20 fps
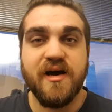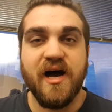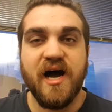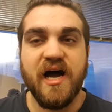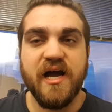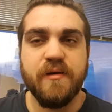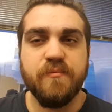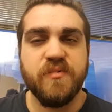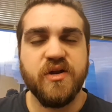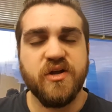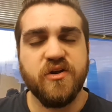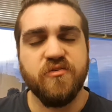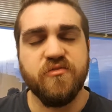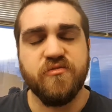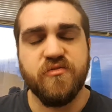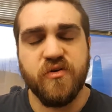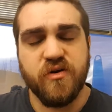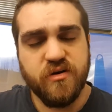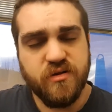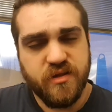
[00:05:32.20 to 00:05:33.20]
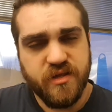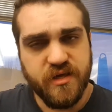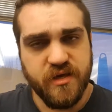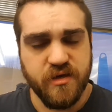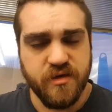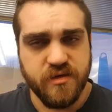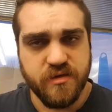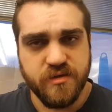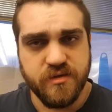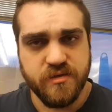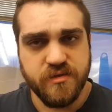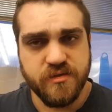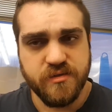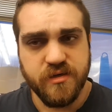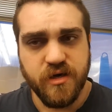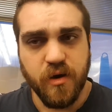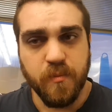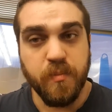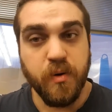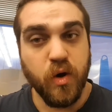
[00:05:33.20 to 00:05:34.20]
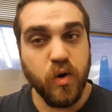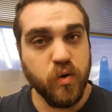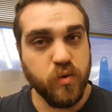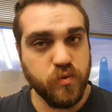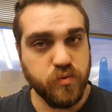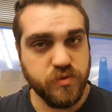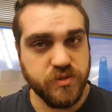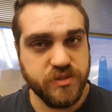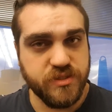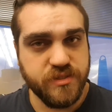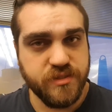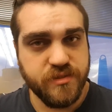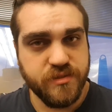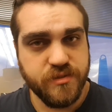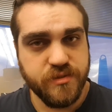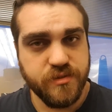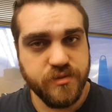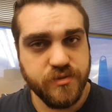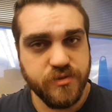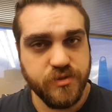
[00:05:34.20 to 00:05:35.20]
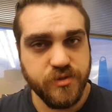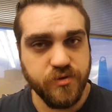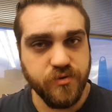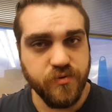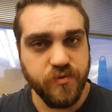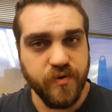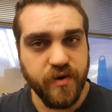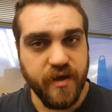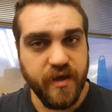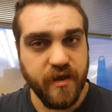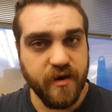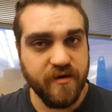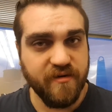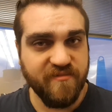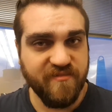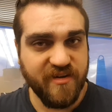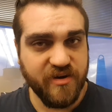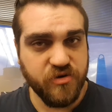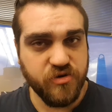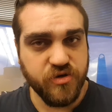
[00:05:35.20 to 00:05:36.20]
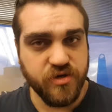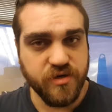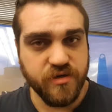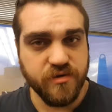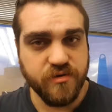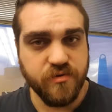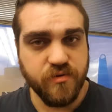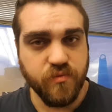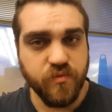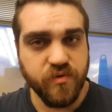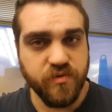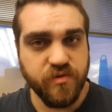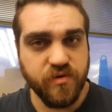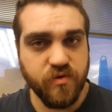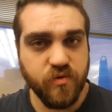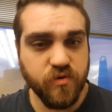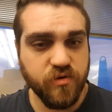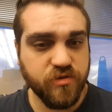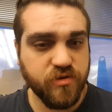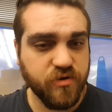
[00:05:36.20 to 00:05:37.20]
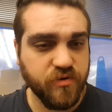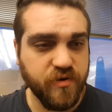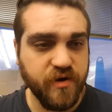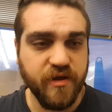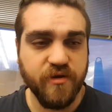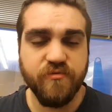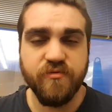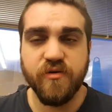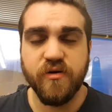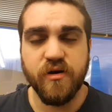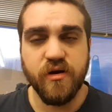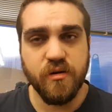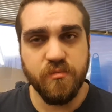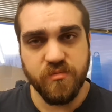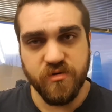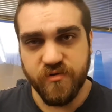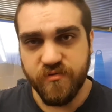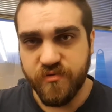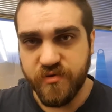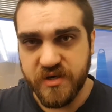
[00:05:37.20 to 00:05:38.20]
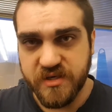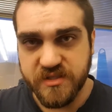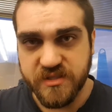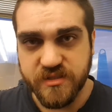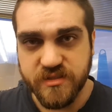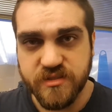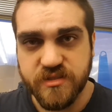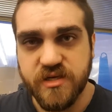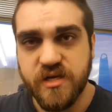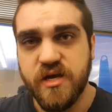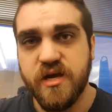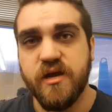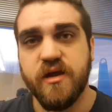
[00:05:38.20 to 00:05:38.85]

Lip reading: I am not overtly opposed to intervention within North Korea for a number of reasons.